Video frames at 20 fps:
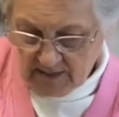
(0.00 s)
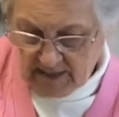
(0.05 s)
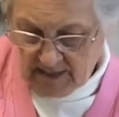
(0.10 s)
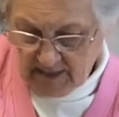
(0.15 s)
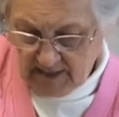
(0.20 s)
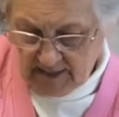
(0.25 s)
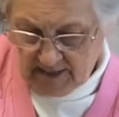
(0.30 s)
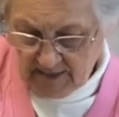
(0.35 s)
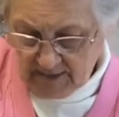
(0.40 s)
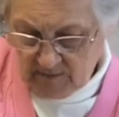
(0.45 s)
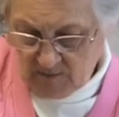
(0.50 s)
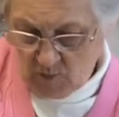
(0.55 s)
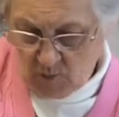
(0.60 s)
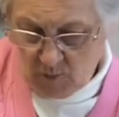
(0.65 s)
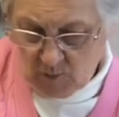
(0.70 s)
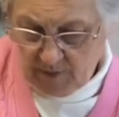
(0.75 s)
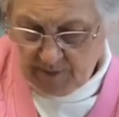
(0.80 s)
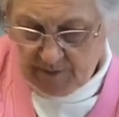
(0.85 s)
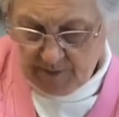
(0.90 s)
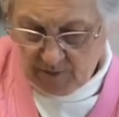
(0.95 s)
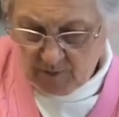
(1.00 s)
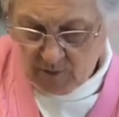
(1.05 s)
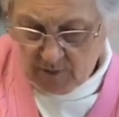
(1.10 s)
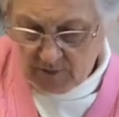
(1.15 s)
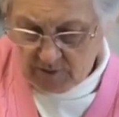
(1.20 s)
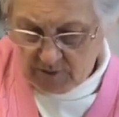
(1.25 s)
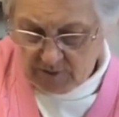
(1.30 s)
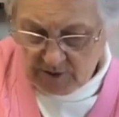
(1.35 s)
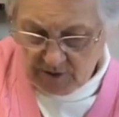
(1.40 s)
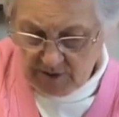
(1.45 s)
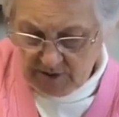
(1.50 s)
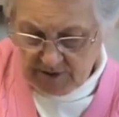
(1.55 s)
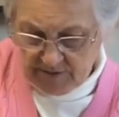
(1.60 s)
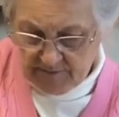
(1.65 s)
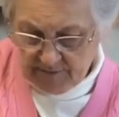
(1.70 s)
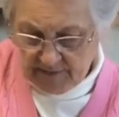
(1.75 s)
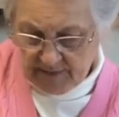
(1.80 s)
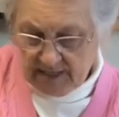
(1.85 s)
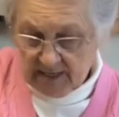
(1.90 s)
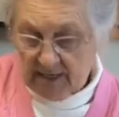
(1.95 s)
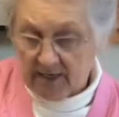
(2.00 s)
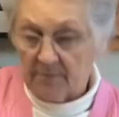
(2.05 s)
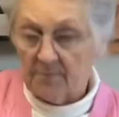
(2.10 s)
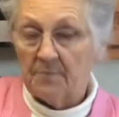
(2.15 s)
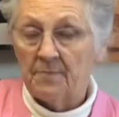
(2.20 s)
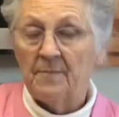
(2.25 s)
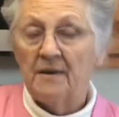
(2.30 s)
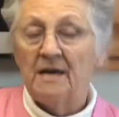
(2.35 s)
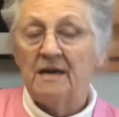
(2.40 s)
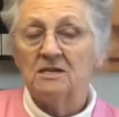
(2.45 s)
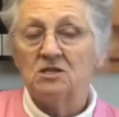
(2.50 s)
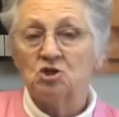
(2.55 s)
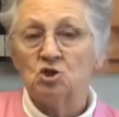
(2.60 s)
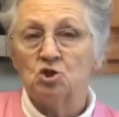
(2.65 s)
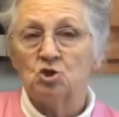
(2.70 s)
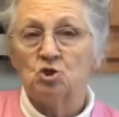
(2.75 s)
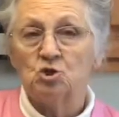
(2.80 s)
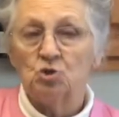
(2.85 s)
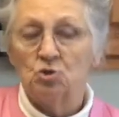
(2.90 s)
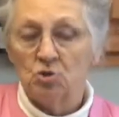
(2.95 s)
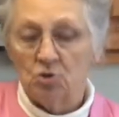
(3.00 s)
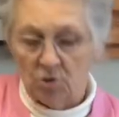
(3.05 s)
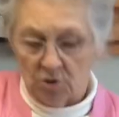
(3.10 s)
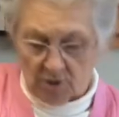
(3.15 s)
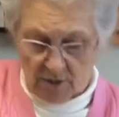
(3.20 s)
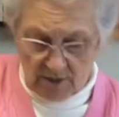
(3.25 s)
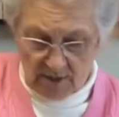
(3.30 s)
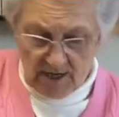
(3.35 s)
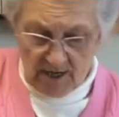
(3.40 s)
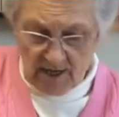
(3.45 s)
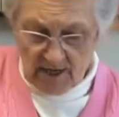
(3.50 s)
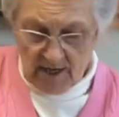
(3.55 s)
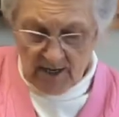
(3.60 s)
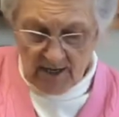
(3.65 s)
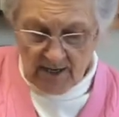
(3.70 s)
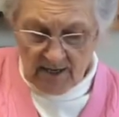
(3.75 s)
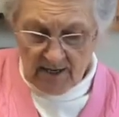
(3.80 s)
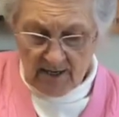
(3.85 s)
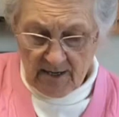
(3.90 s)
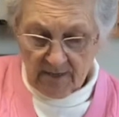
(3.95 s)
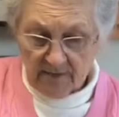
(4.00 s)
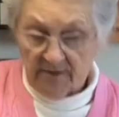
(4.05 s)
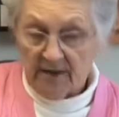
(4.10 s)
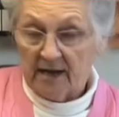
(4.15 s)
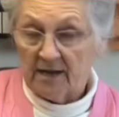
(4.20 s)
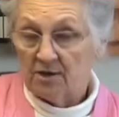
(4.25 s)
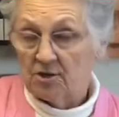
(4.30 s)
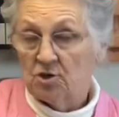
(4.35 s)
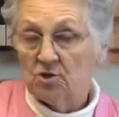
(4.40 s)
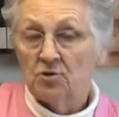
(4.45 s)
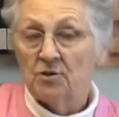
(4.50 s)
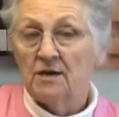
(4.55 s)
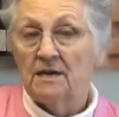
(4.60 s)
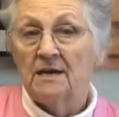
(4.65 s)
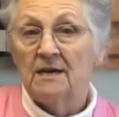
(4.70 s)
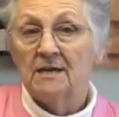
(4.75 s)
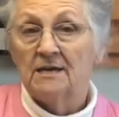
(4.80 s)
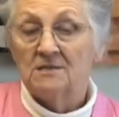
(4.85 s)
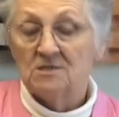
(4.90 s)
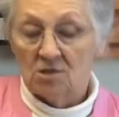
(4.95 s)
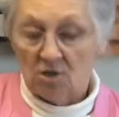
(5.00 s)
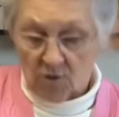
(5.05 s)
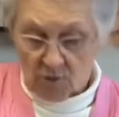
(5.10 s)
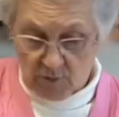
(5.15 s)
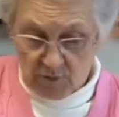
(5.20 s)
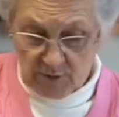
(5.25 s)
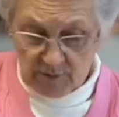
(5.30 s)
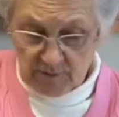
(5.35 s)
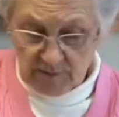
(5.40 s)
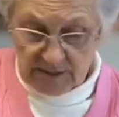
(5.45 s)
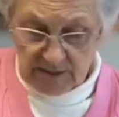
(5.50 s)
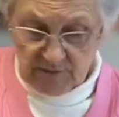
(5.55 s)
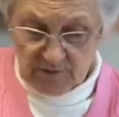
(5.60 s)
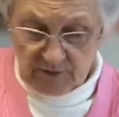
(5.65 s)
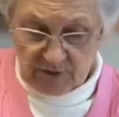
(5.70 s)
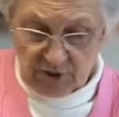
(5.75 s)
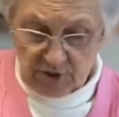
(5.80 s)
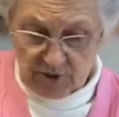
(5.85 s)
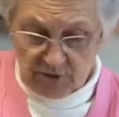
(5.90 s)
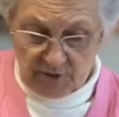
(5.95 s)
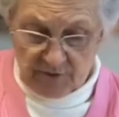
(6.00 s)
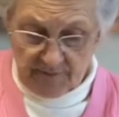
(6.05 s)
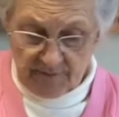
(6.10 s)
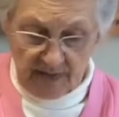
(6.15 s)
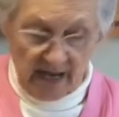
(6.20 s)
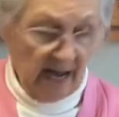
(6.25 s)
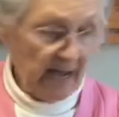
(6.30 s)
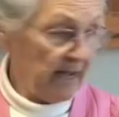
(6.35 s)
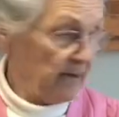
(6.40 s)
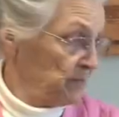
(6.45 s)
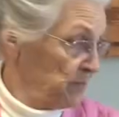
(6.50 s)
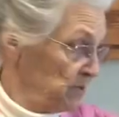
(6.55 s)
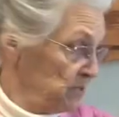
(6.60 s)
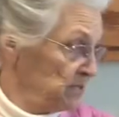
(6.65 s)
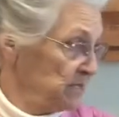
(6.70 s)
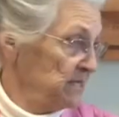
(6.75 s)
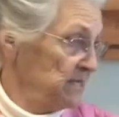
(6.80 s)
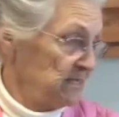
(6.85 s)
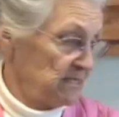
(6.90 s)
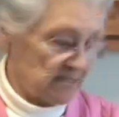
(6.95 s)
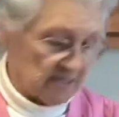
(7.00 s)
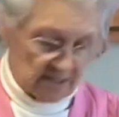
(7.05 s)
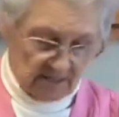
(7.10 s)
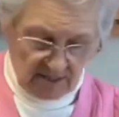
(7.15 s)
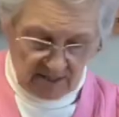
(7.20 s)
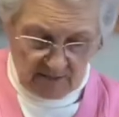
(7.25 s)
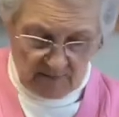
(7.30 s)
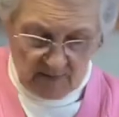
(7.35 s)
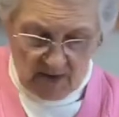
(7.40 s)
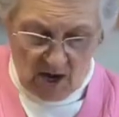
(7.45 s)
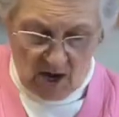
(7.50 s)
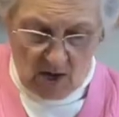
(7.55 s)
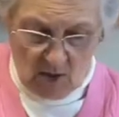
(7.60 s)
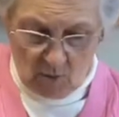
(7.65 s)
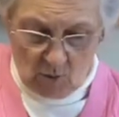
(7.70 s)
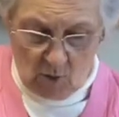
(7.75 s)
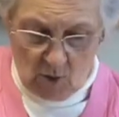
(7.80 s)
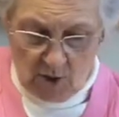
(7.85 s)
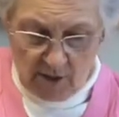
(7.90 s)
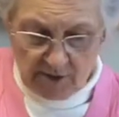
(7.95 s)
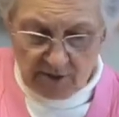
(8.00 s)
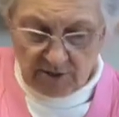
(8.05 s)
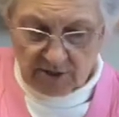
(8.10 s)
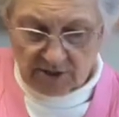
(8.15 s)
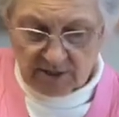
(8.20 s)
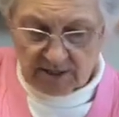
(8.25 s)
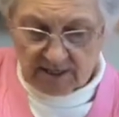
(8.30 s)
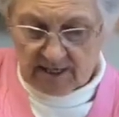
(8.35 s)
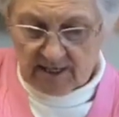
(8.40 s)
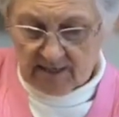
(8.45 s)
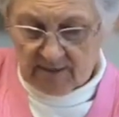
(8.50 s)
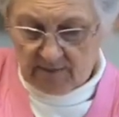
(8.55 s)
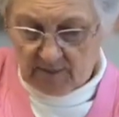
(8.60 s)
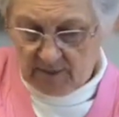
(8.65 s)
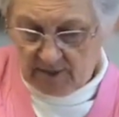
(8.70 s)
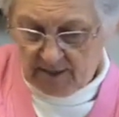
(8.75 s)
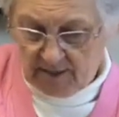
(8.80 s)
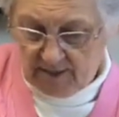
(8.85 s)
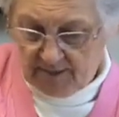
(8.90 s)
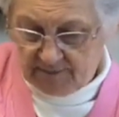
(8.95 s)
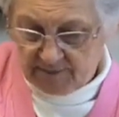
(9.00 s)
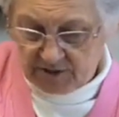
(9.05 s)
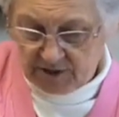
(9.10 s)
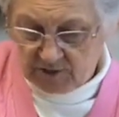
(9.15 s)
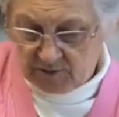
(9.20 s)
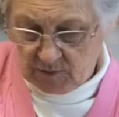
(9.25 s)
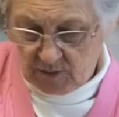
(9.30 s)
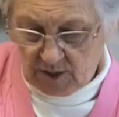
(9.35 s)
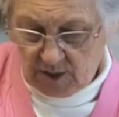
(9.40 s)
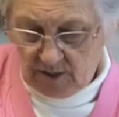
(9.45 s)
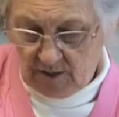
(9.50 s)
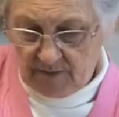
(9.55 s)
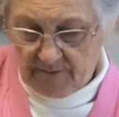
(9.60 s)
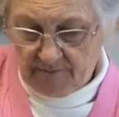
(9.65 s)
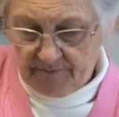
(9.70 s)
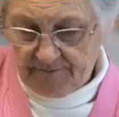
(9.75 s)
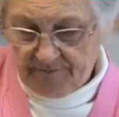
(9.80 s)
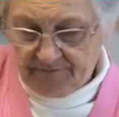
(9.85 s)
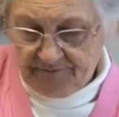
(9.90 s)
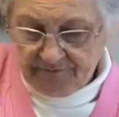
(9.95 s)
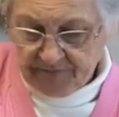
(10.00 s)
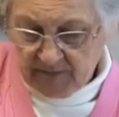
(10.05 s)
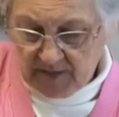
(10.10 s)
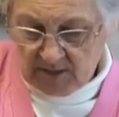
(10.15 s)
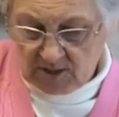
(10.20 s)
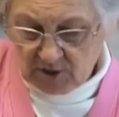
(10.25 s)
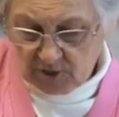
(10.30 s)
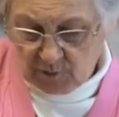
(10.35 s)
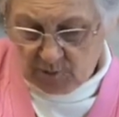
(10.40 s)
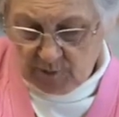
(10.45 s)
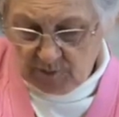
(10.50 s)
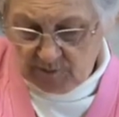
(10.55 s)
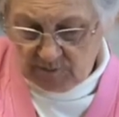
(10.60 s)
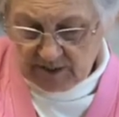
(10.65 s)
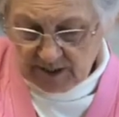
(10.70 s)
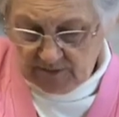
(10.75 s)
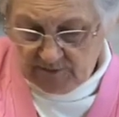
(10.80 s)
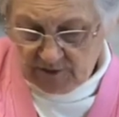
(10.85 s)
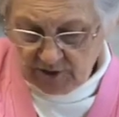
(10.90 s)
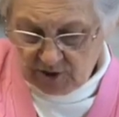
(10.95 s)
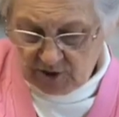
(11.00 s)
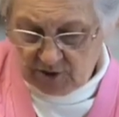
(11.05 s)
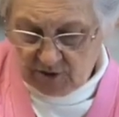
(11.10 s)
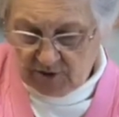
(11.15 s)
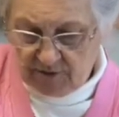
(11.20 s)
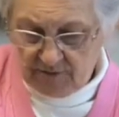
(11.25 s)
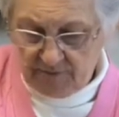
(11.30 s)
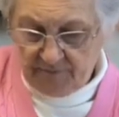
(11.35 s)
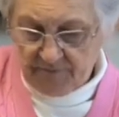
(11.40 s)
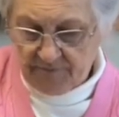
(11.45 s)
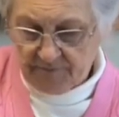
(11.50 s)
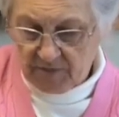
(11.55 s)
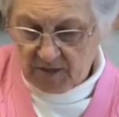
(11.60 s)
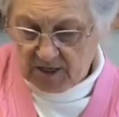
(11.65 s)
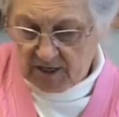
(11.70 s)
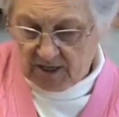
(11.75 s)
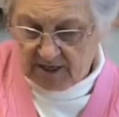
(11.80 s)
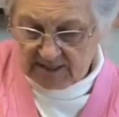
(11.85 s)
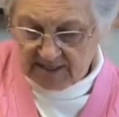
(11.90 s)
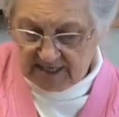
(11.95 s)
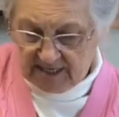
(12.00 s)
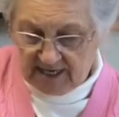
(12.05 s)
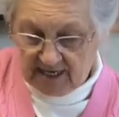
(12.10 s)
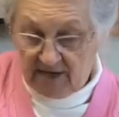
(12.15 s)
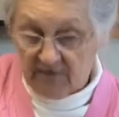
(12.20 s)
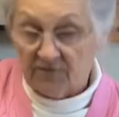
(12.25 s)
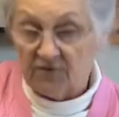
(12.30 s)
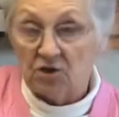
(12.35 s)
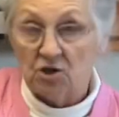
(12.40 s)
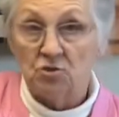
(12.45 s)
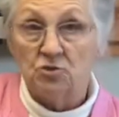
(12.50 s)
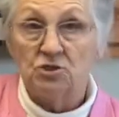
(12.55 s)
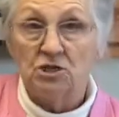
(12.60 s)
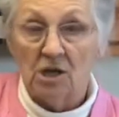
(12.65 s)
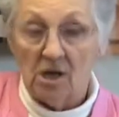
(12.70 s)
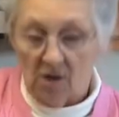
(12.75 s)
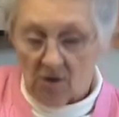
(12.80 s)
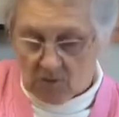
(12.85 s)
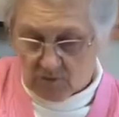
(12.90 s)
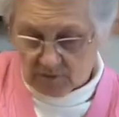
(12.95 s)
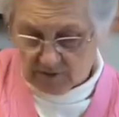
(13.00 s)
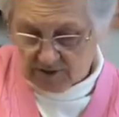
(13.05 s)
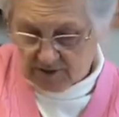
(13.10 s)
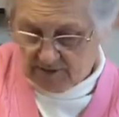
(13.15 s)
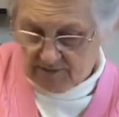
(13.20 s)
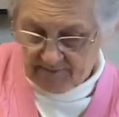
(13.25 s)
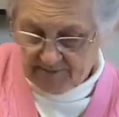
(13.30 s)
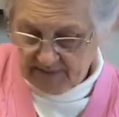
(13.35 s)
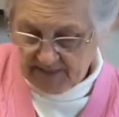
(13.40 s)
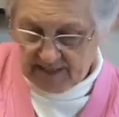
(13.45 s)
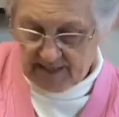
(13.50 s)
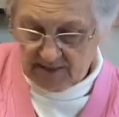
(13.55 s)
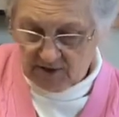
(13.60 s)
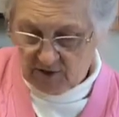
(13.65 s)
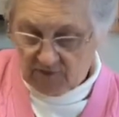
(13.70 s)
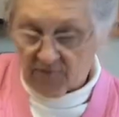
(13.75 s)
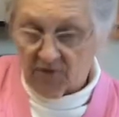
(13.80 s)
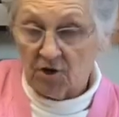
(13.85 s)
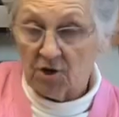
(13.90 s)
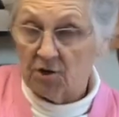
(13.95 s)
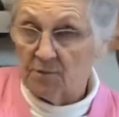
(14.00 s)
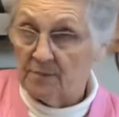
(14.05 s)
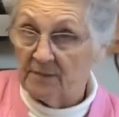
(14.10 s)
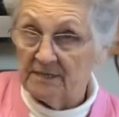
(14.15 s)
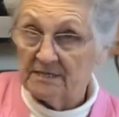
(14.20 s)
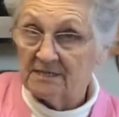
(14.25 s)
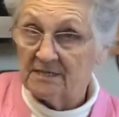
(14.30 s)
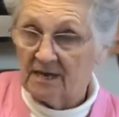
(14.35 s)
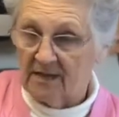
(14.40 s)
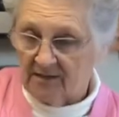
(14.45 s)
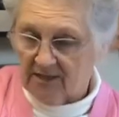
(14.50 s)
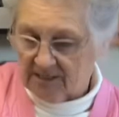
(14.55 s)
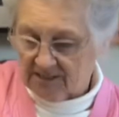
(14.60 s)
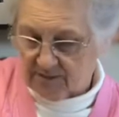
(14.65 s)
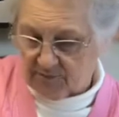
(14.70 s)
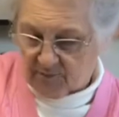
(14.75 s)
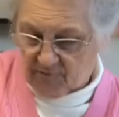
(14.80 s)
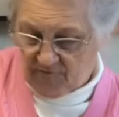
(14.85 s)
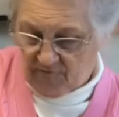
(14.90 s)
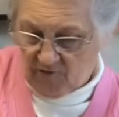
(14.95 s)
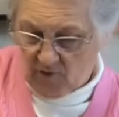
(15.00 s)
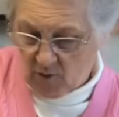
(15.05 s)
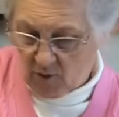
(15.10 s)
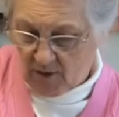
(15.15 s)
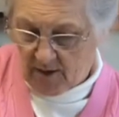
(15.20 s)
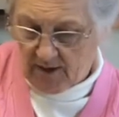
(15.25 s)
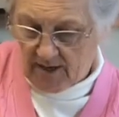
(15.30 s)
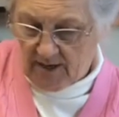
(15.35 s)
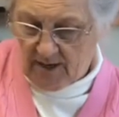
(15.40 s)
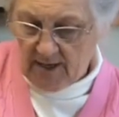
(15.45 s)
Okay, and I'm going to whip it real good and make sure that your eggs are room temperature. I had put these in some hot water to get them up to, uh, to room temperature because if you don't, and you've heard me say this before,